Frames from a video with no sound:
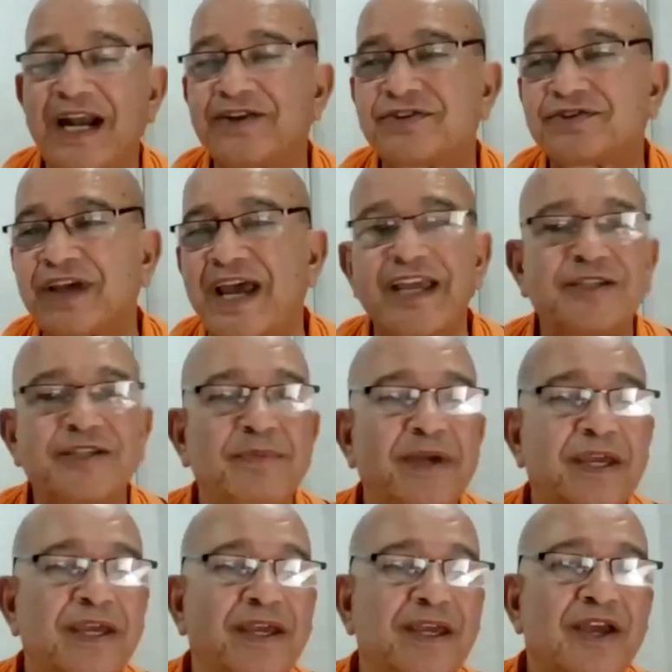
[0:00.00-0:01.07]
Let science
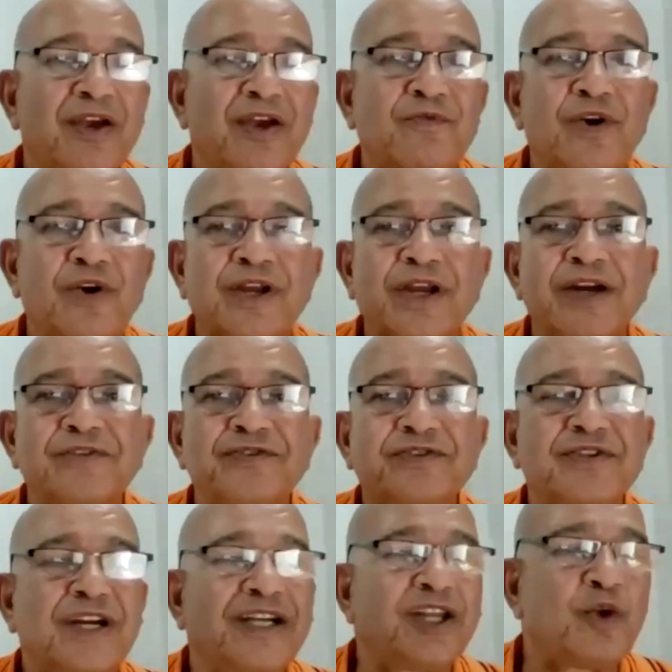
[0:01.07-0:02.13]
be for
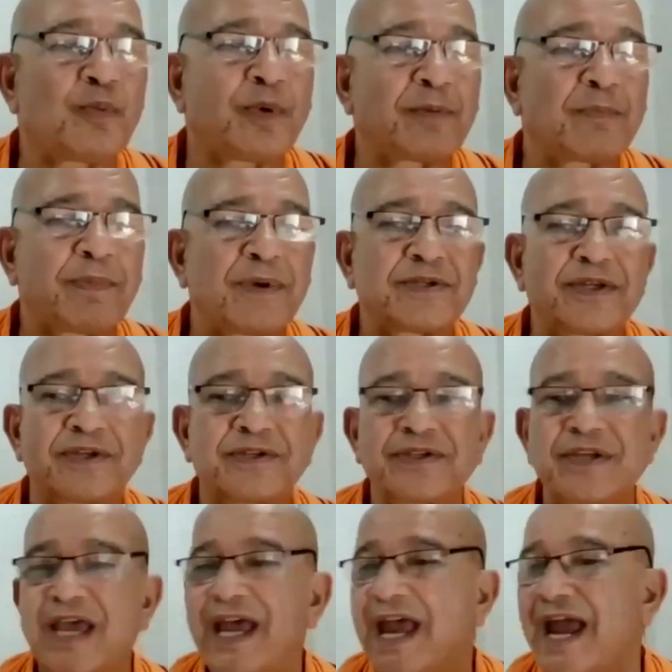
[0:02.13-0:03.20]
constructive
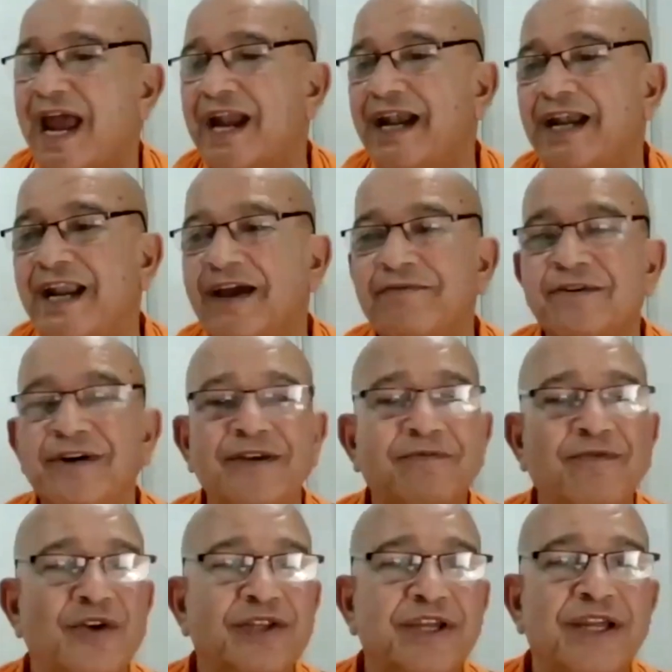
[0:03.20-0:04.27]
purposes and never
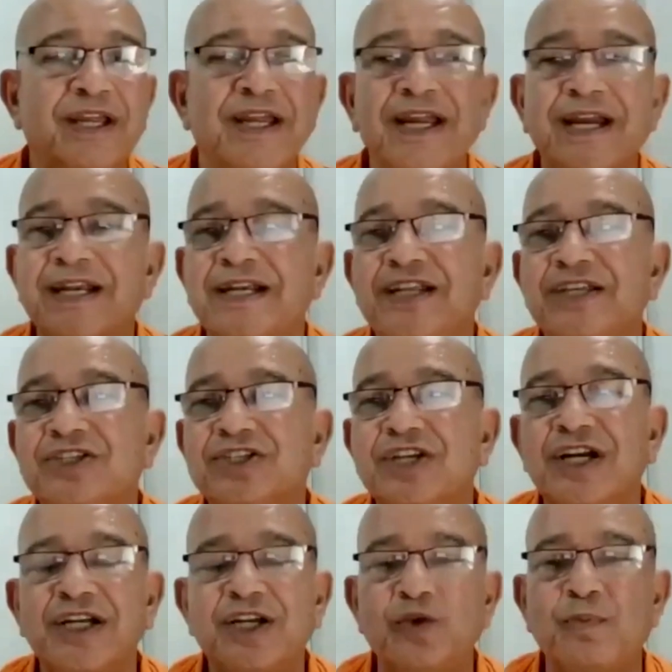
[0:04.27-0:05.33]
for the
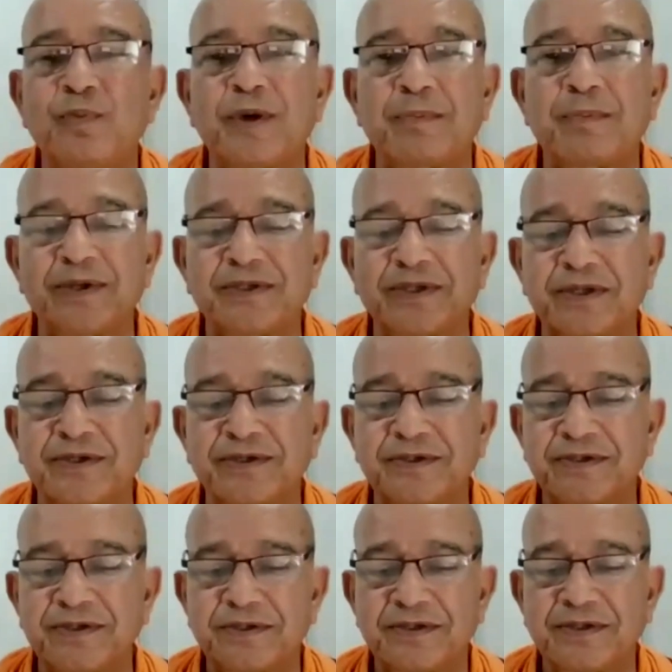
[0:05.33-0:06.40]
destructive
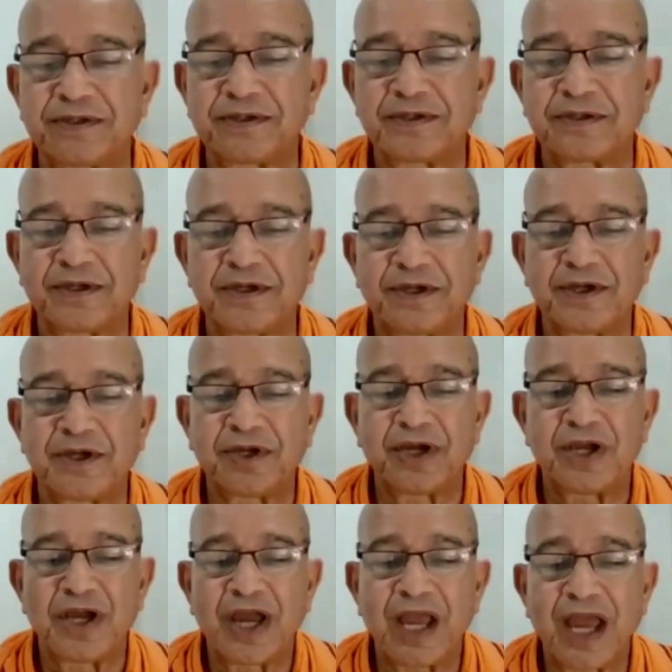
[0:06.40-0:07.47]
purposes.
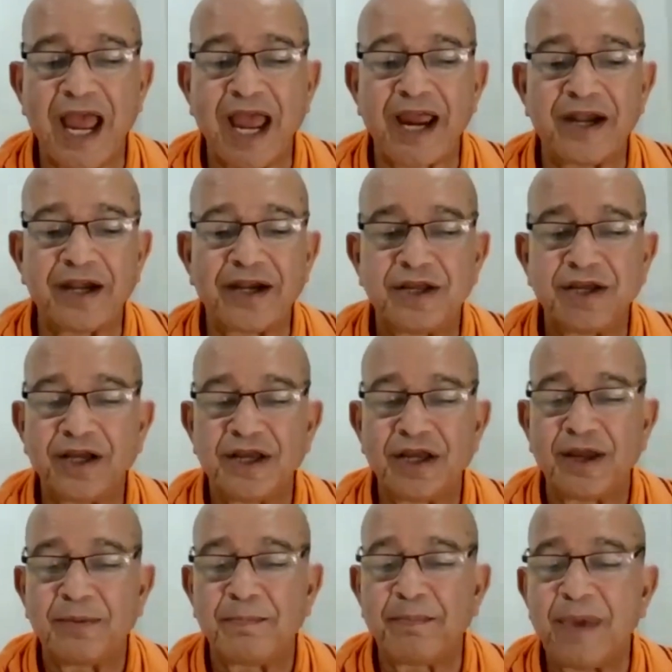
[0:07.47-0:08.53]
And
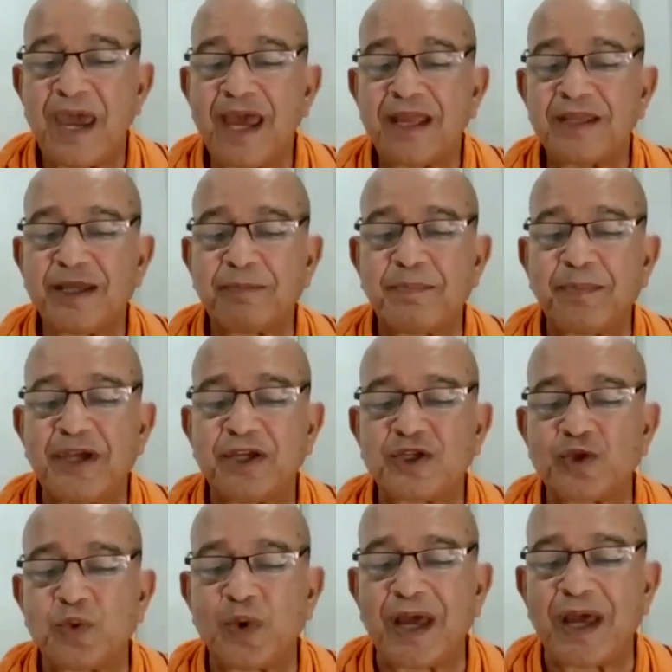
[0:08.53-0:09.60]
may the peace
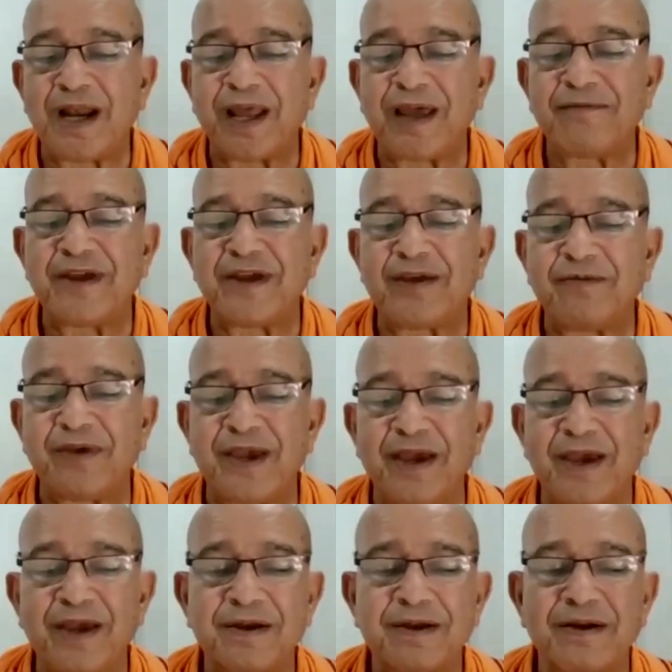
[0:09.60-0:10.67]
dwell
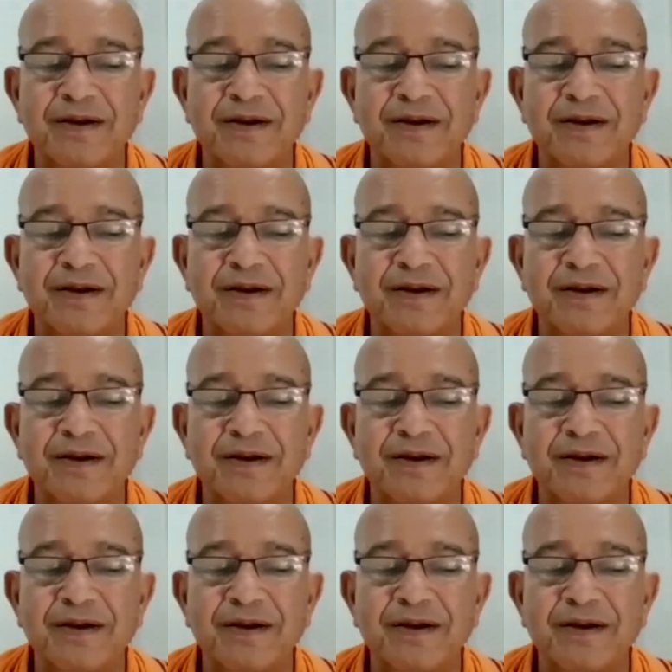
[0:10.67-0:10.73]
everywhere.